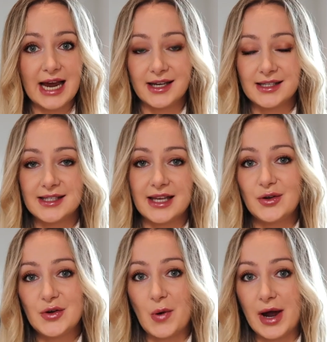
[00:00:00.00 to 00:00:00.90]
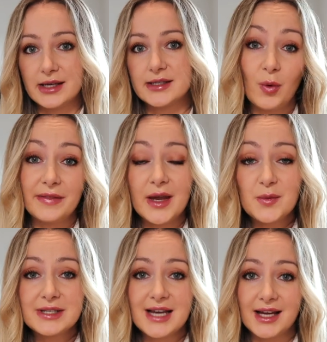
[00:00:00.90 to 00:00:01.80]
tax in the U S, where they
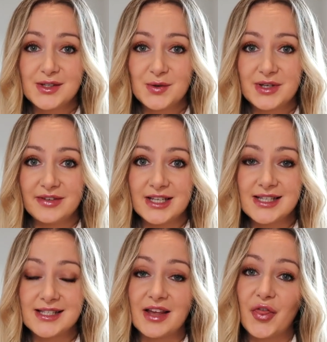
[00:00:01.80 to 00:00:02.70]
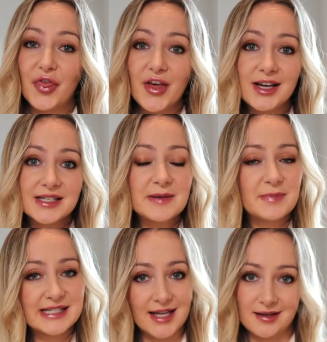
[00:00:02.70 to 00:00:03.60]
will tax your dividends at thirty
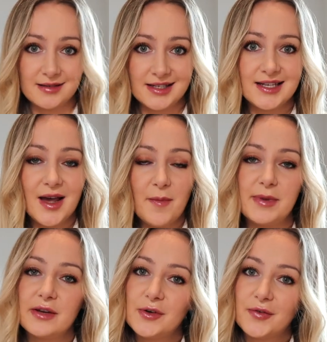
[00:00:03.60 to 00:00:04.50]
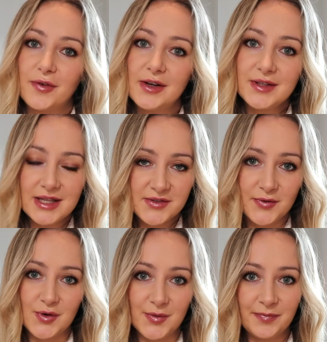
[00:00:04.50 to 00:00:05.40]
percent. But if you fill in this
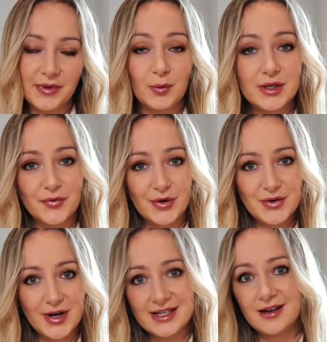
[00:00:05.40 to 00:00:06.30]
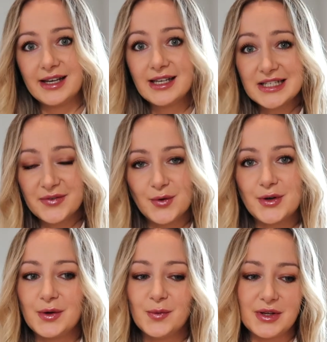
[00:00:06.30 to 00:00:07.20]
form, which Freetrade kindly does for
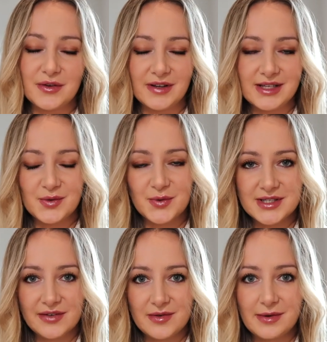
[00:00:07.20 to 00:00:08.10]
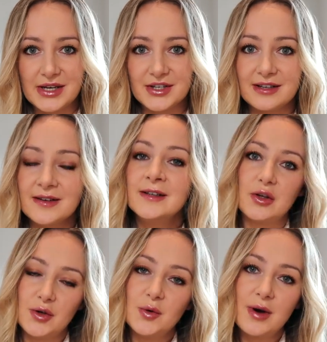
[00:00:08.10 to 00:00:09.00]
you when you fill in all this information,
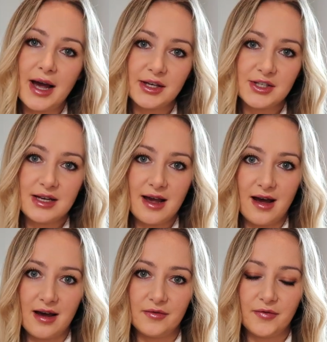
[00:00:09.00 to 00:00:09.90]
you will actually have